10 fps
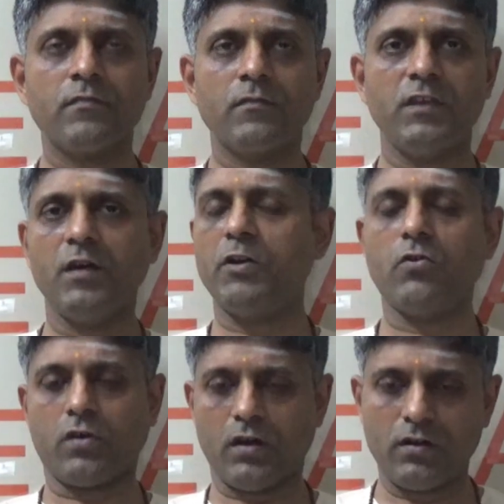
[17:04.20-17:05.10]

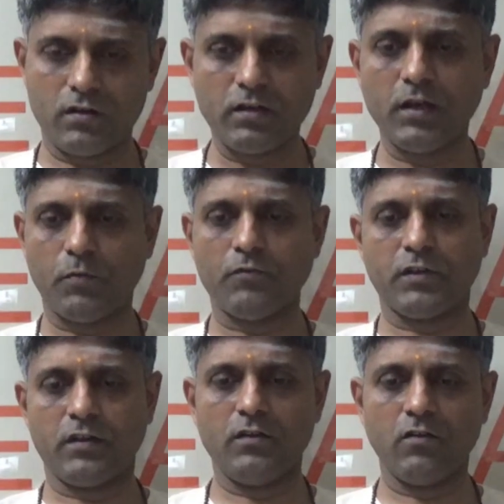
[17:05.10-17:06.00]
Yamaloka type of
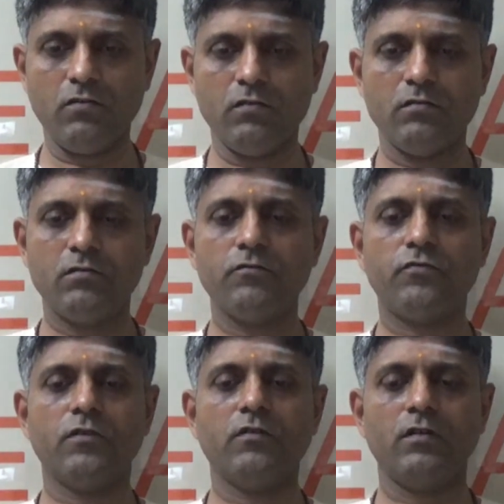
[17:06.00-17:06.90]
thing,
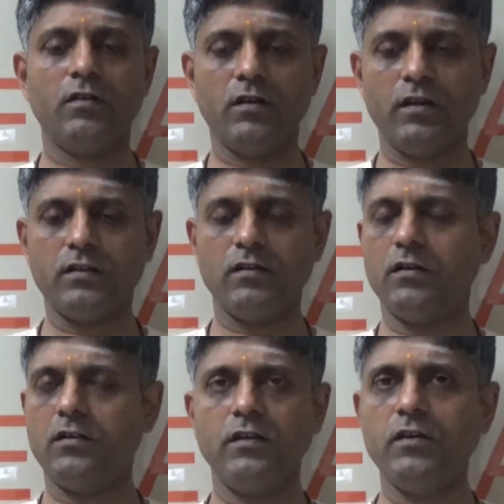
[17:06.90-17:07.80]
like
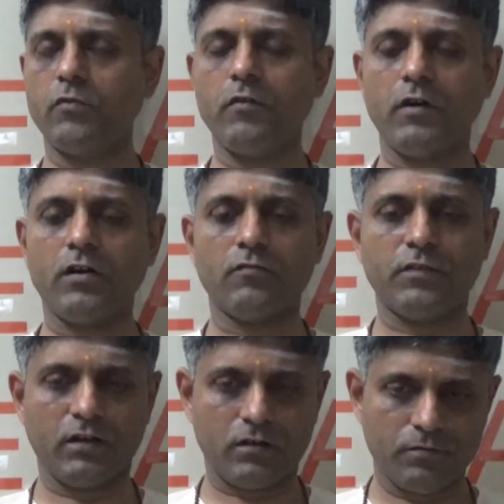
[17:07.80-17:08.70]
the equivalent of
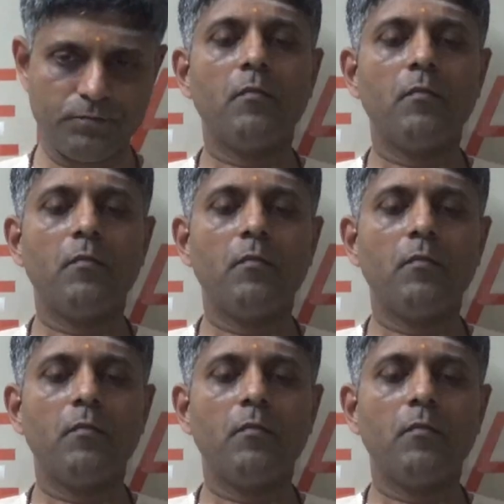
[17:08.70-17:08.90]
that.